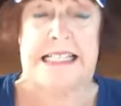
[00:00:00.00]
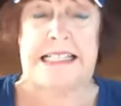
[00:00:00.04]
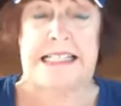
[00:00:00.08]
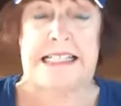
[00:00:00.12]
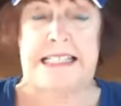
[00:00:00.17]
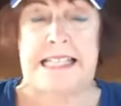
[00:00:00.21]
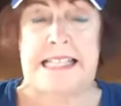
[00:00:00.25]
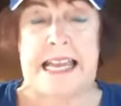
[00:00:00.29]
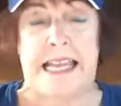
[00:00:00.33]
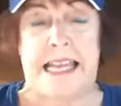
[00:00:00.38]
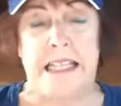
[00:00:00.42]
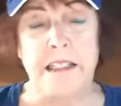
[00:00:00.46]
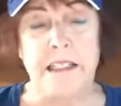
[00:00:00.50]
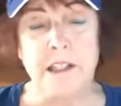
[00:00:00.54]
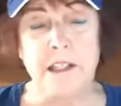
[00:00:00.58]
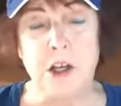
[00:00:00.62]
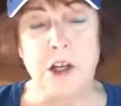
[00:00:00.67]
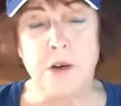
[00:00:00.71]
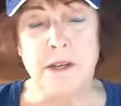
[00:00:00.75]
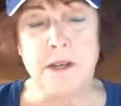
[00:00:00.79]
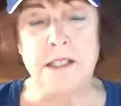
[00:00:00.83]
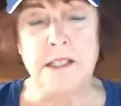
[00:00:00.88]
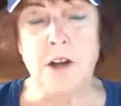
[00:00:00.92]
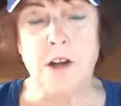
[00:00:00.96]
St.
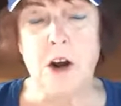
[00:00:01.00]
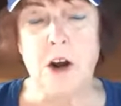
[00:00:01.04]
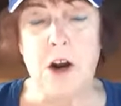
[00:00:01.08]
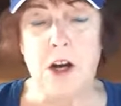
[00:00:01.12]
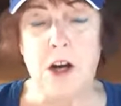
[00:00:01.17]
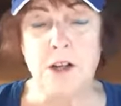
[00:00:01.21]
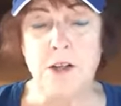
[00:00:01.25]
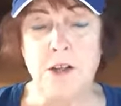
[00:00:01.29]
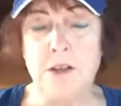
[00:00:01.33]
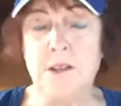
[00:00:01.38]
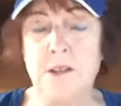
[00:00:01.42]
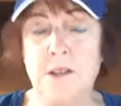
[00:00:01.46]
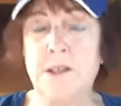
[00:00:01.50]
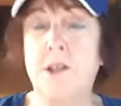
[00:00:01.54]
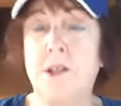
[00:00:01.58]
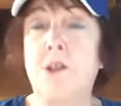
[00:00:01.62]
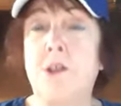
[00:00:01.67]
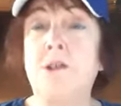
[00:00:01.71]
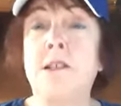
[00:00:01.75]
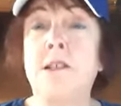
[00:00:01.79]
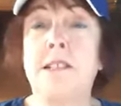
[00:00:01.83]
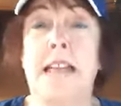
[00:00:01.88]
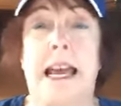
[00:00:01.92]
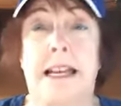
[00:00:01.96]
Louis Cardinals are
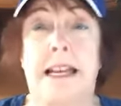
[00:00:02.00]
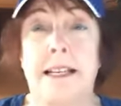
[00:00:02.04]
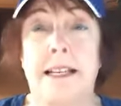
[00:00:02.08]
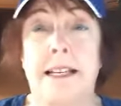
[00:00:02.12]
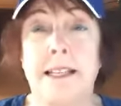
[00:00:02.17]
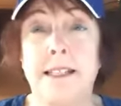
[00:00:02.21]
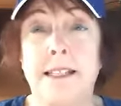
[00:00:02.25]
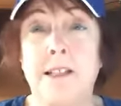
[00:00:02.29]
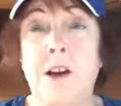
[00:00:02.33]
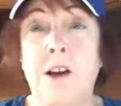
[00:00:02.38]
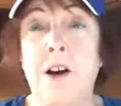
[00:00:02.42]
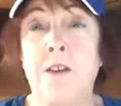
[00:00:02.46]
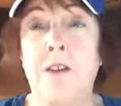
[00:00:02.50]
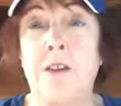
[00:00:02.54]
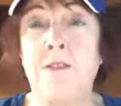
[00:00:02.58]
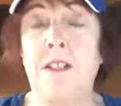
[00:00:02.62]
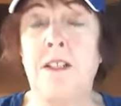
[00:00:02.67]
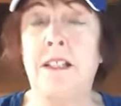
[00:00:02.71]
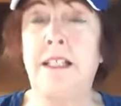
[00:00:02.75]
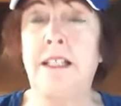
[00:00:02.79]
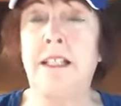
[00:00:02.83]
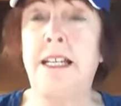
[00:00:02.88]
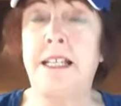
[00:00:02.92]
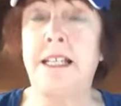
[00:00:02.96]
second on the
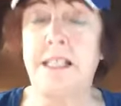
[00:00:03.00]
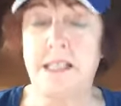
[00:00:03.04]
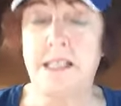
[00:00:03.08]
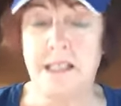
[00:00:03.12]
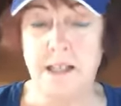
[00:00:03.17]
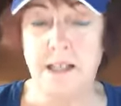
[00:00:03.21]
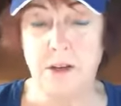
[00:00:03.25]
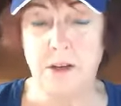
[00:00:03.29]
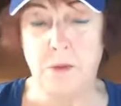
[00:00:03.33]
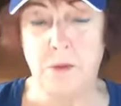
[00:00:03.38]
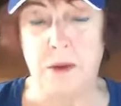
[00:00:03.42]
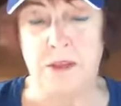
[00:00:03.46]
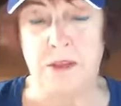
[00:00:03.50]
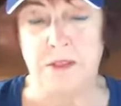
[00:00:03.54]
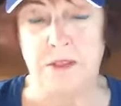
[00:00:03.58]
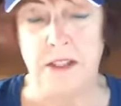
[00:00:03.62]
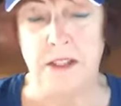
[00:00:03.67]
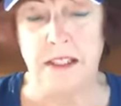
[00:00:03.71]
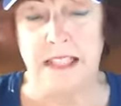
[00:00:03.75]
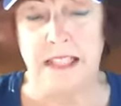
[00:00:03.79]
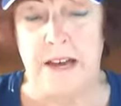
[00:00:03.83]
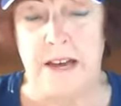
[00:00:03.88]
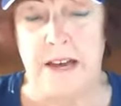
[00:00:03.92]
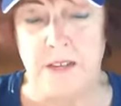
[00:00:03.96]
list with
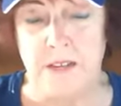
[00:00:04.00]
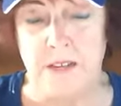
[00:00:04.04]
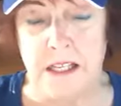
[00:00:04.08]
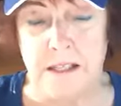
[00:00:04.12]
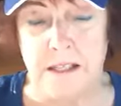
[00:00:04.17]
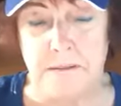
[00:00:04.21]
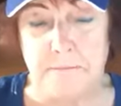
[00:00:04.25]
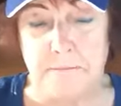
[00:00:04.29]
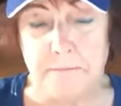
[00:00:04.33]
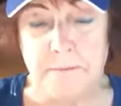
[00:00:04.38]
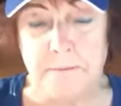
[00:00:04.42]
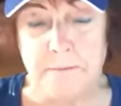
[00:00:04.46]
11.